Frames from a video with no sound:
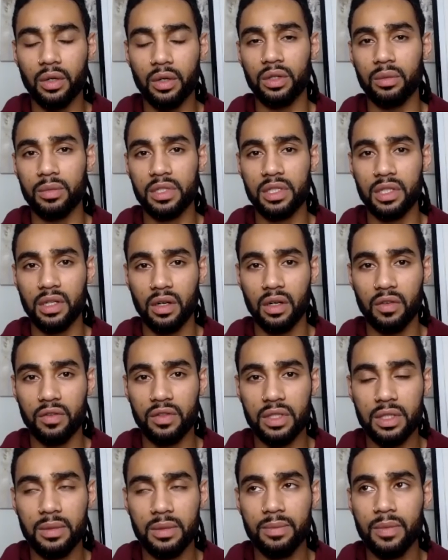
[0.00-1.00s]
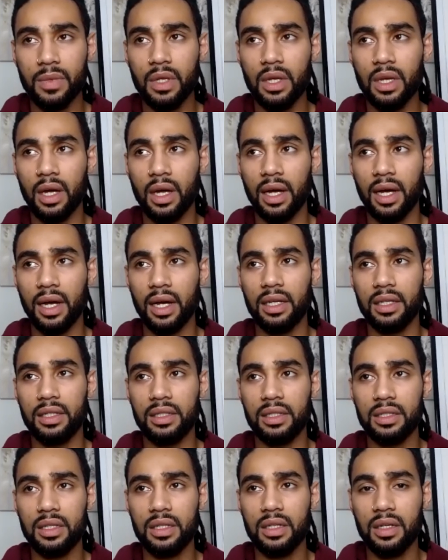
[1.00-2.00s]
themselves,
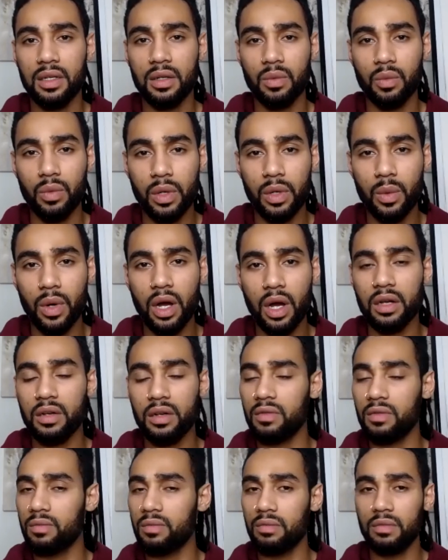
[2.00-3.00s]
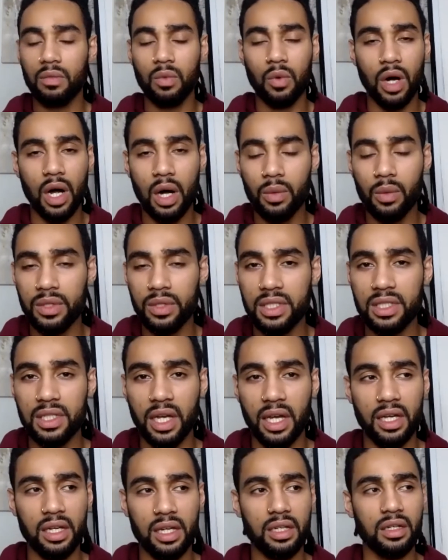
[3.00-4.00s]
and we weren't what I would
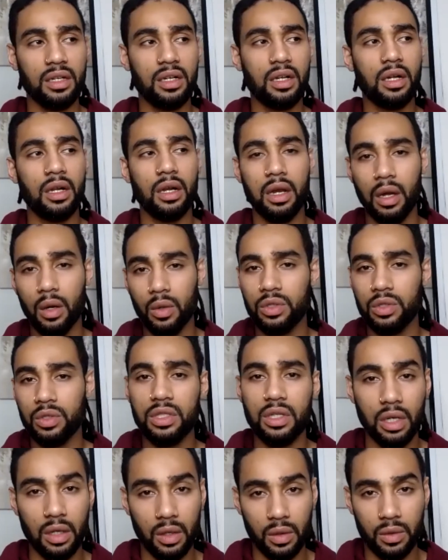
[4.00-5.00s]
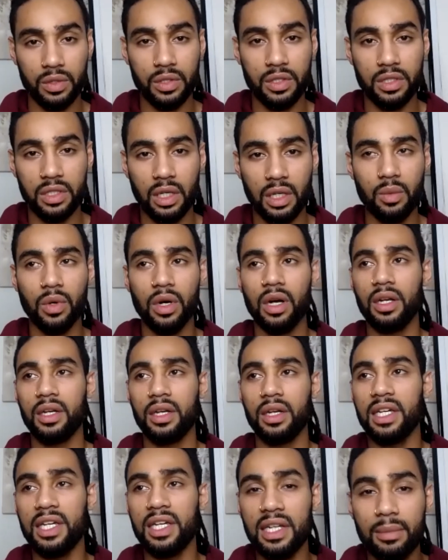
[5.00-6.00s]
say close. They weren't
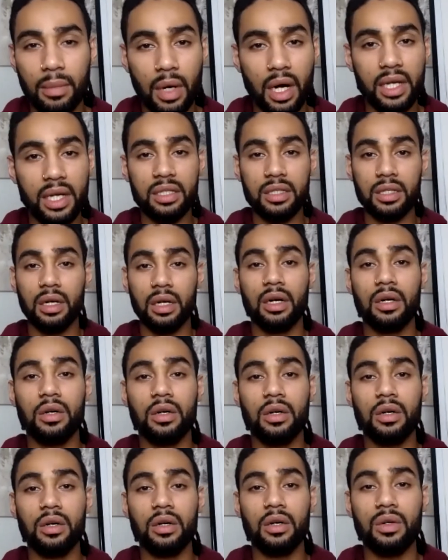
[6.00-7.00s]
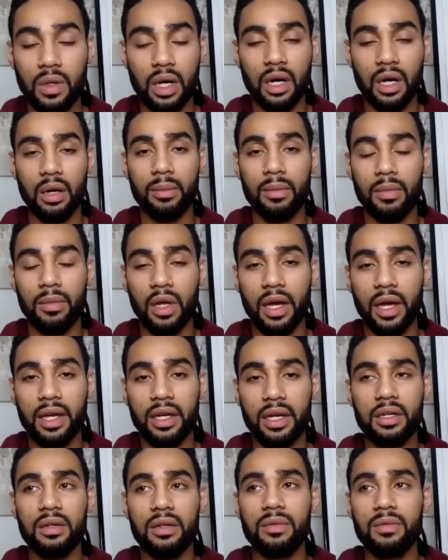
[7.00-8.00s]
in my circle,
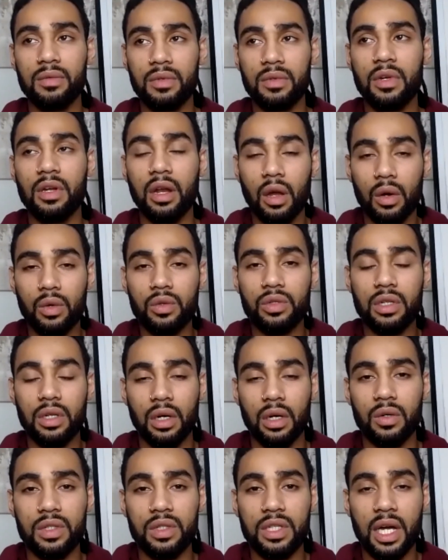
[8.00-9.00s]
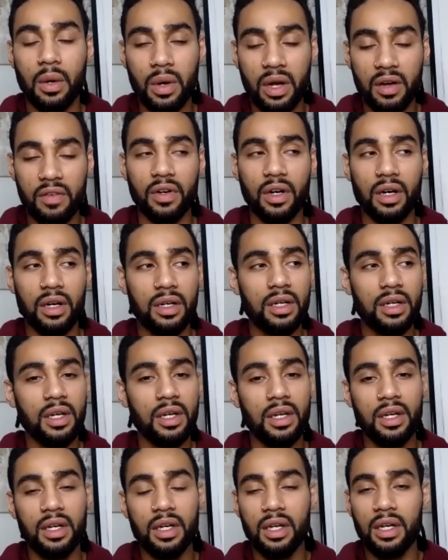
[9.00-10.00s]
like close. However,
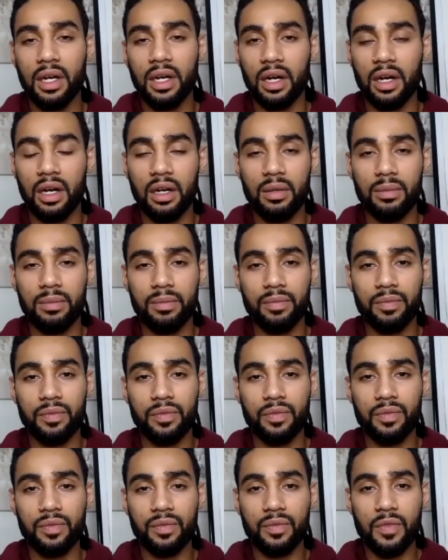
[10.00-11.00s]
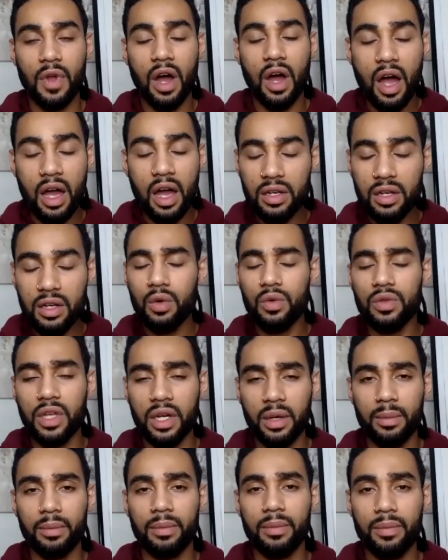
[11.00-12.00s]
um, I knew
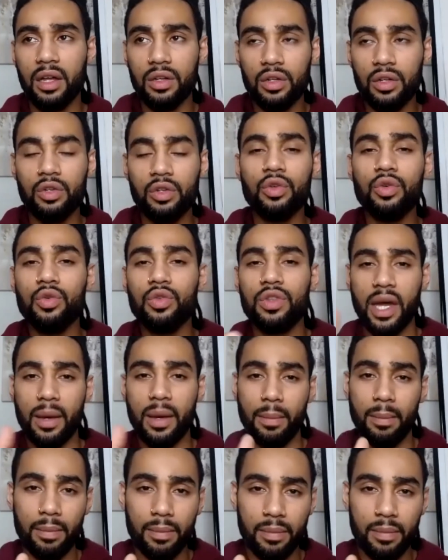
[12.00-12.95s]
them